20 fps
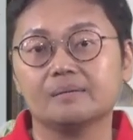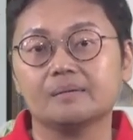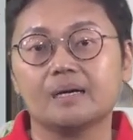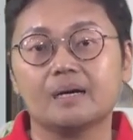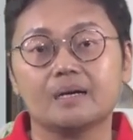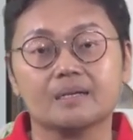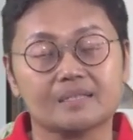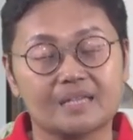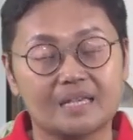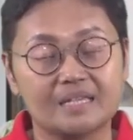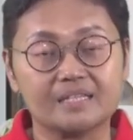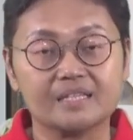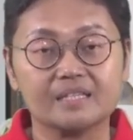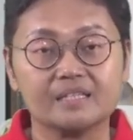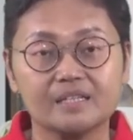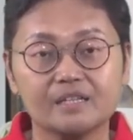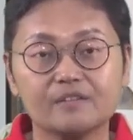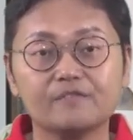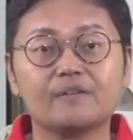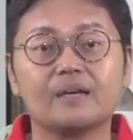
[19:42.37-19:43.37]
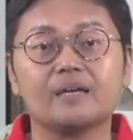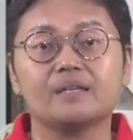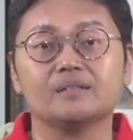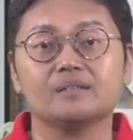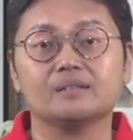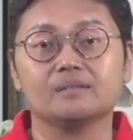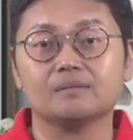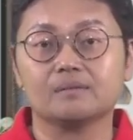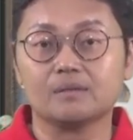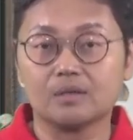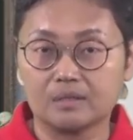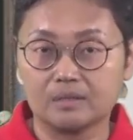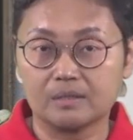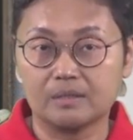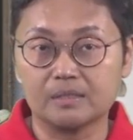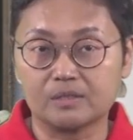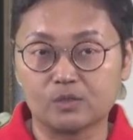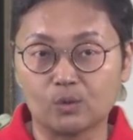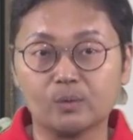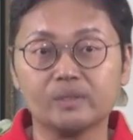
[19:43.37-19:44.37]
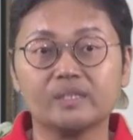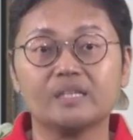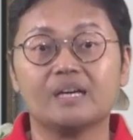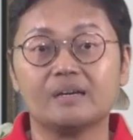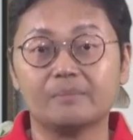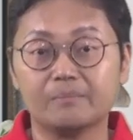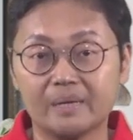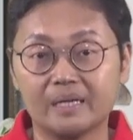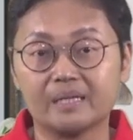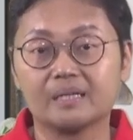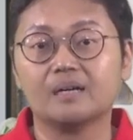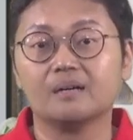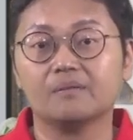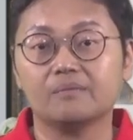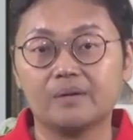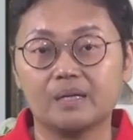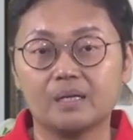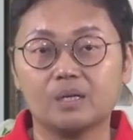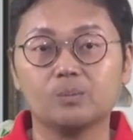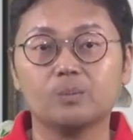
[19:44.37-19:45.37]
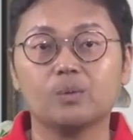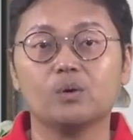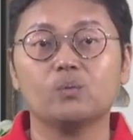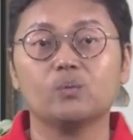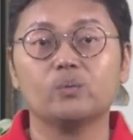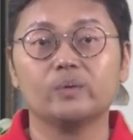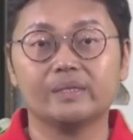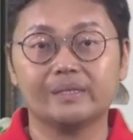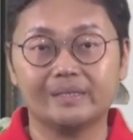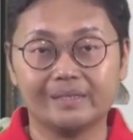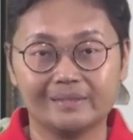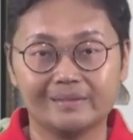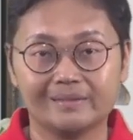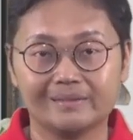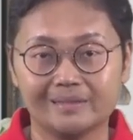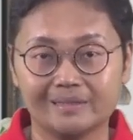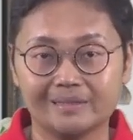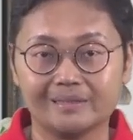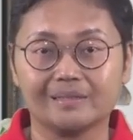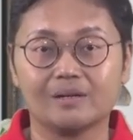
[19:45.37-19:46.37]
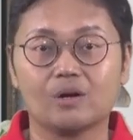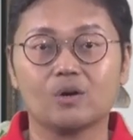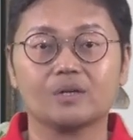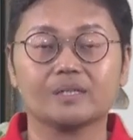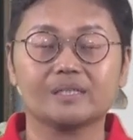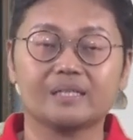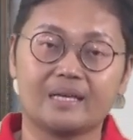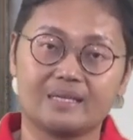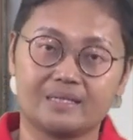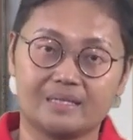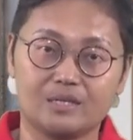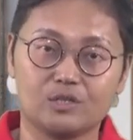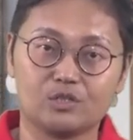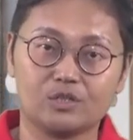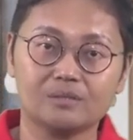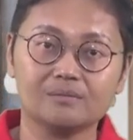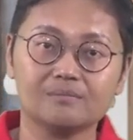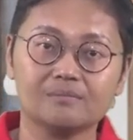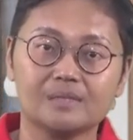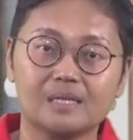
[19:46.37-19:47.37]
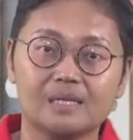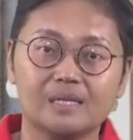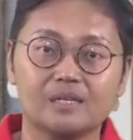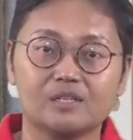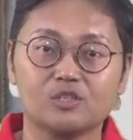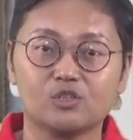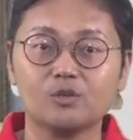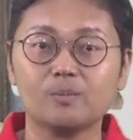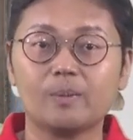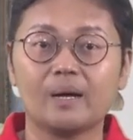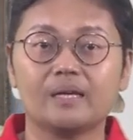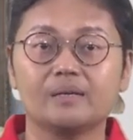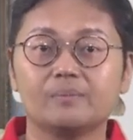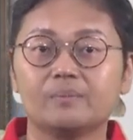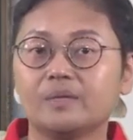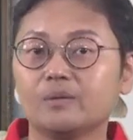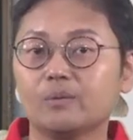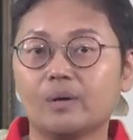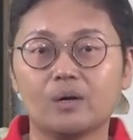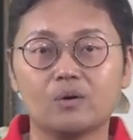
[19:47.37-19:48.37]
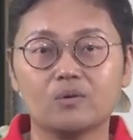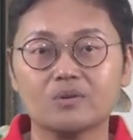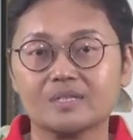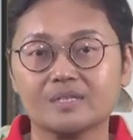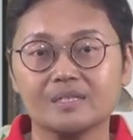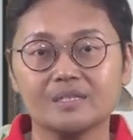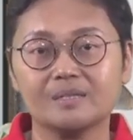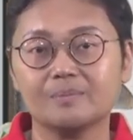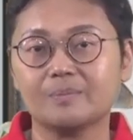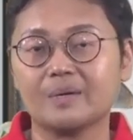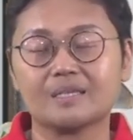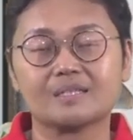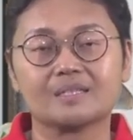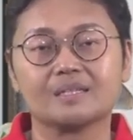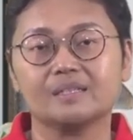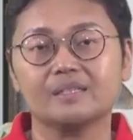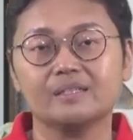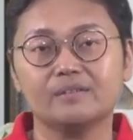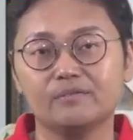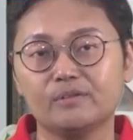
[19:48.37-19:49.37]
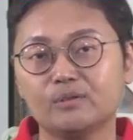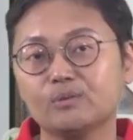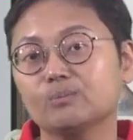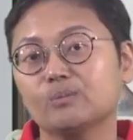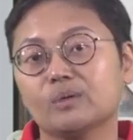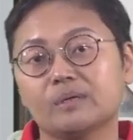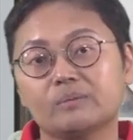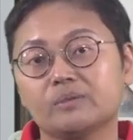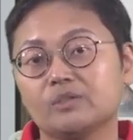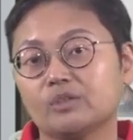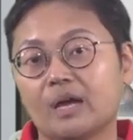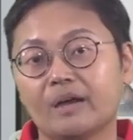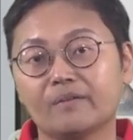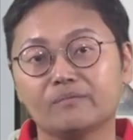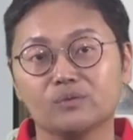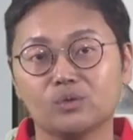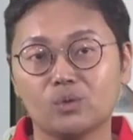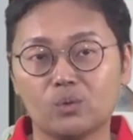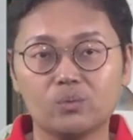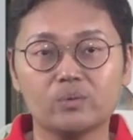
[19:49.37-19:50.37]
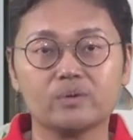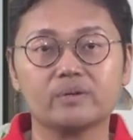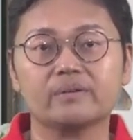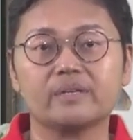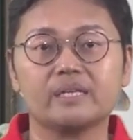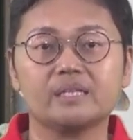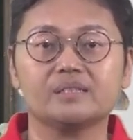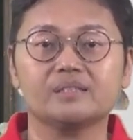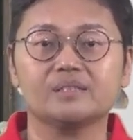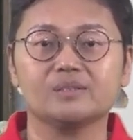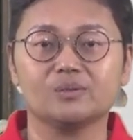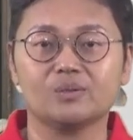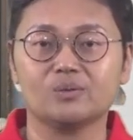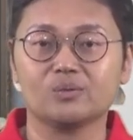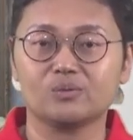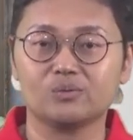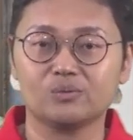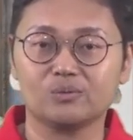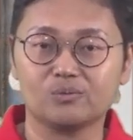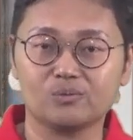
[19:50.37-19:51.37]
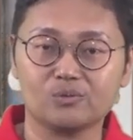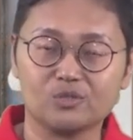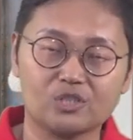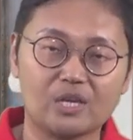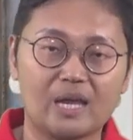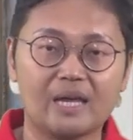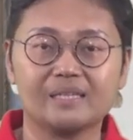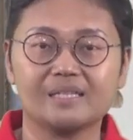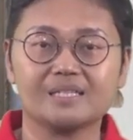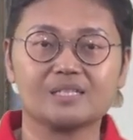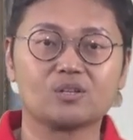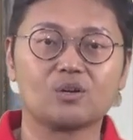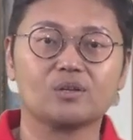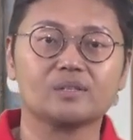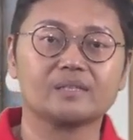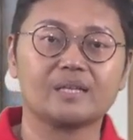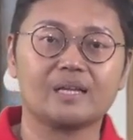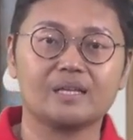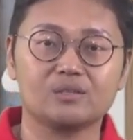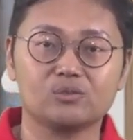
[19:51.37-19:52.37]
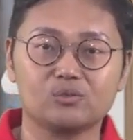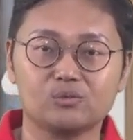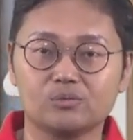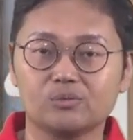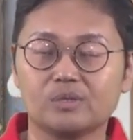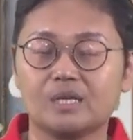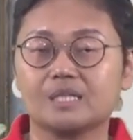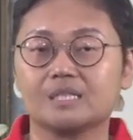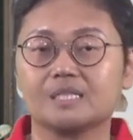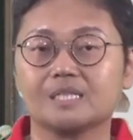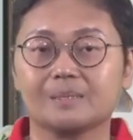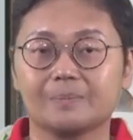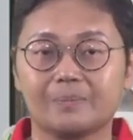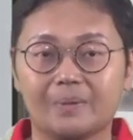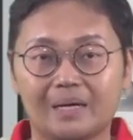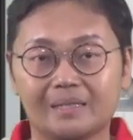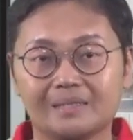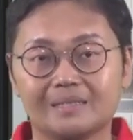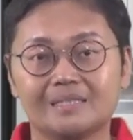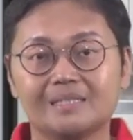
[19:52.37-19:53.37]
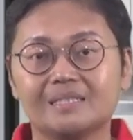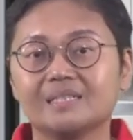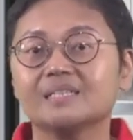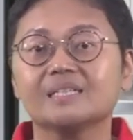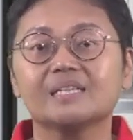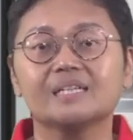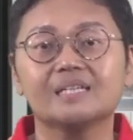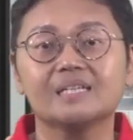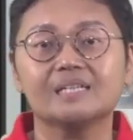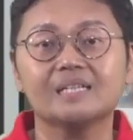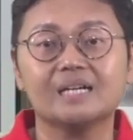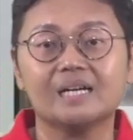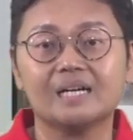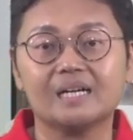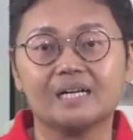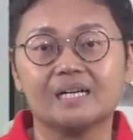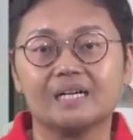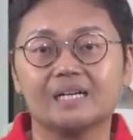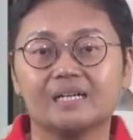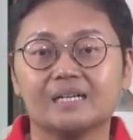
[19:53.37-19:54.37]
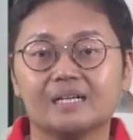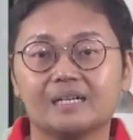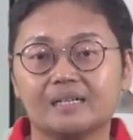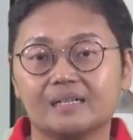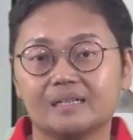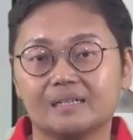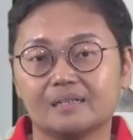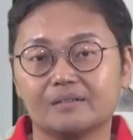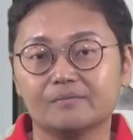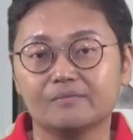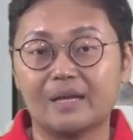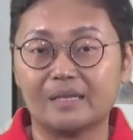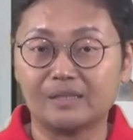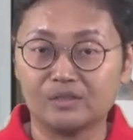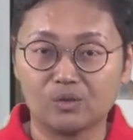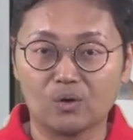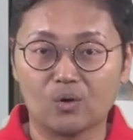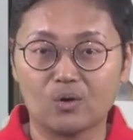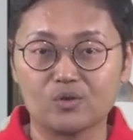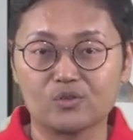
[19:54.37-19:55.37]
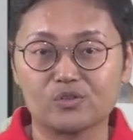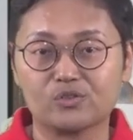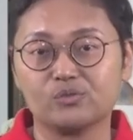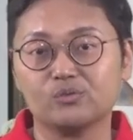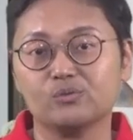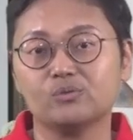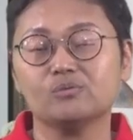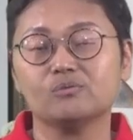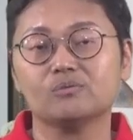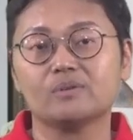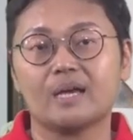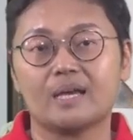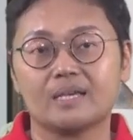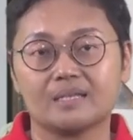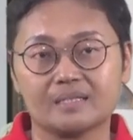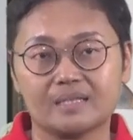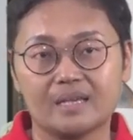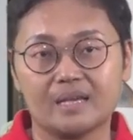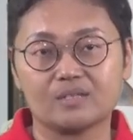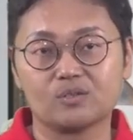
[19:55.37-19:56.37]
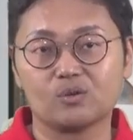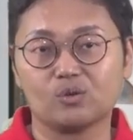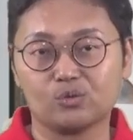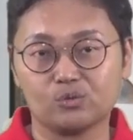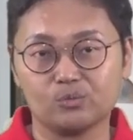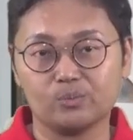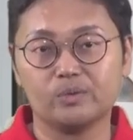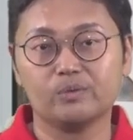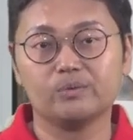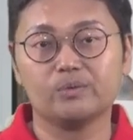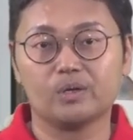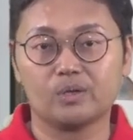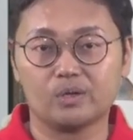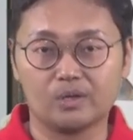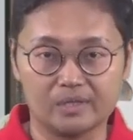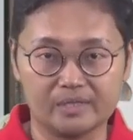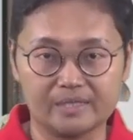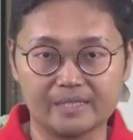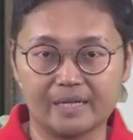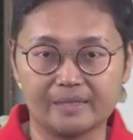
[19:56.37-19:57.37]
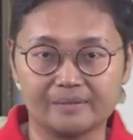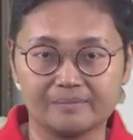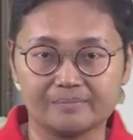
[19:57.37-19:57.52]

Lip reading: sensitive and is only made available within the organization. So by BYOC, basically you have no worry, to share this content to a third party vendors to access or to build your content.